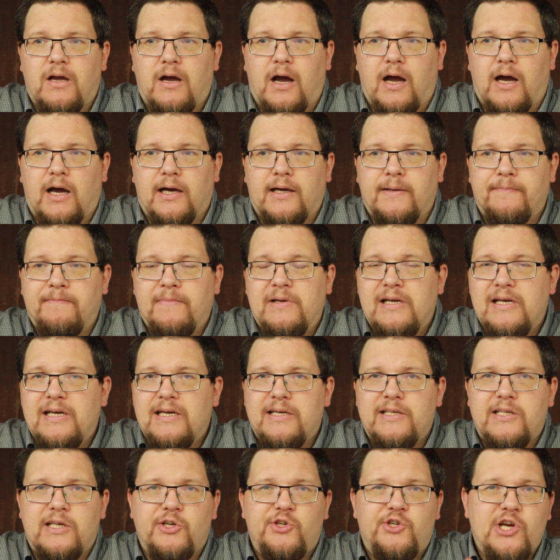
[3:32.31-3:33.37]

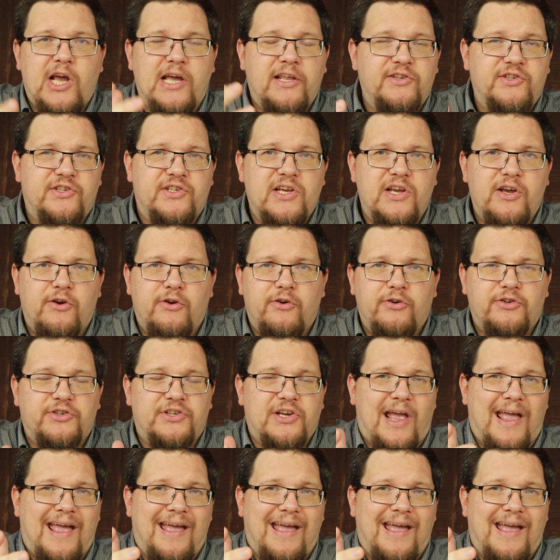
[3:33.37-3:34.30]
The Gen Zers